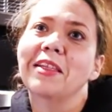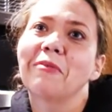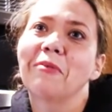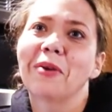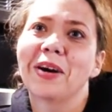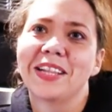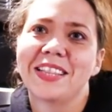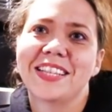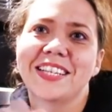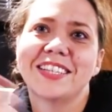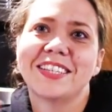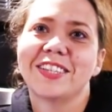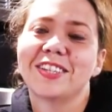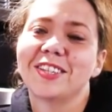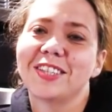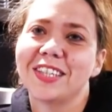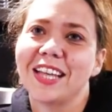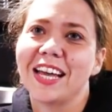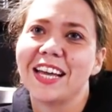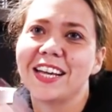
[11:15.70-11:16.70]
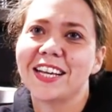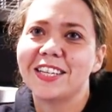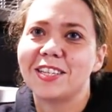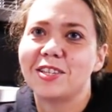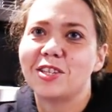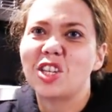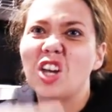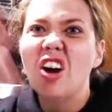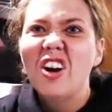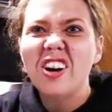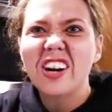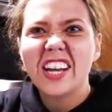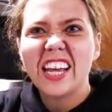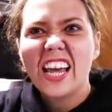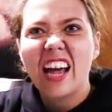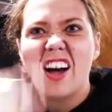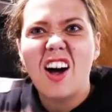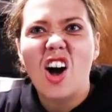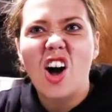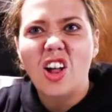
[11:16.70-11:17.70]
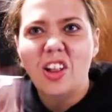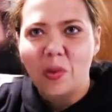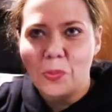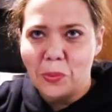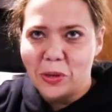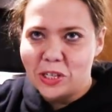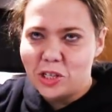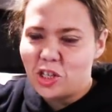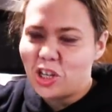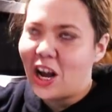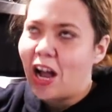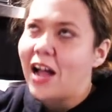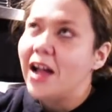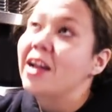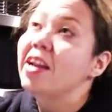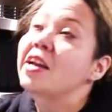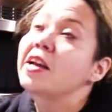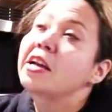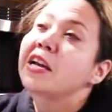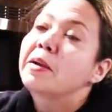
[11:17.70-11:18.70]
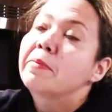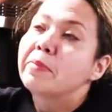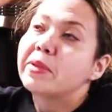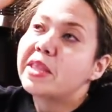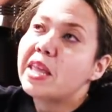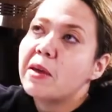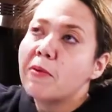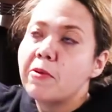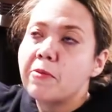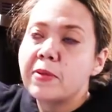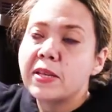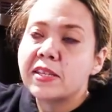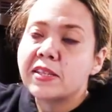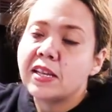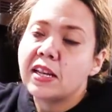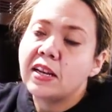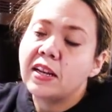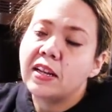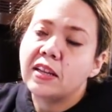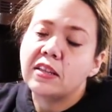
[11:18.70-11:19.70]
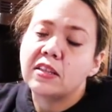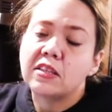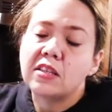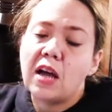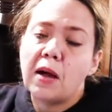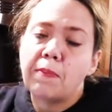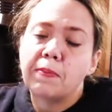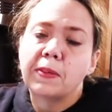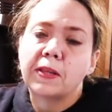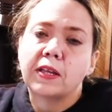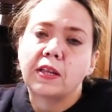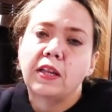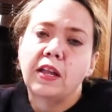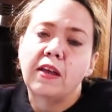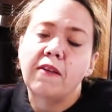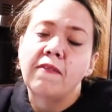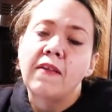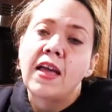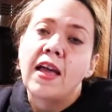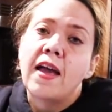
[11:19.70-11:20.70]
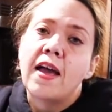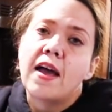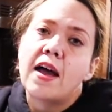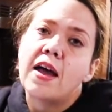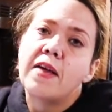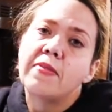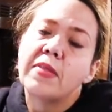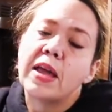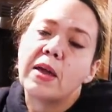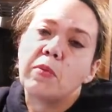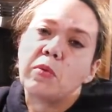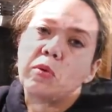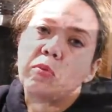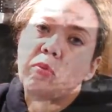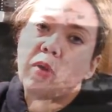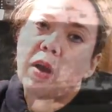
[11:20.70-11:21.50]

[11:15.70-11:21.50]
what this looks like, because it's hard to get all in one shot. But they would be standing at the top of the cliff, and they would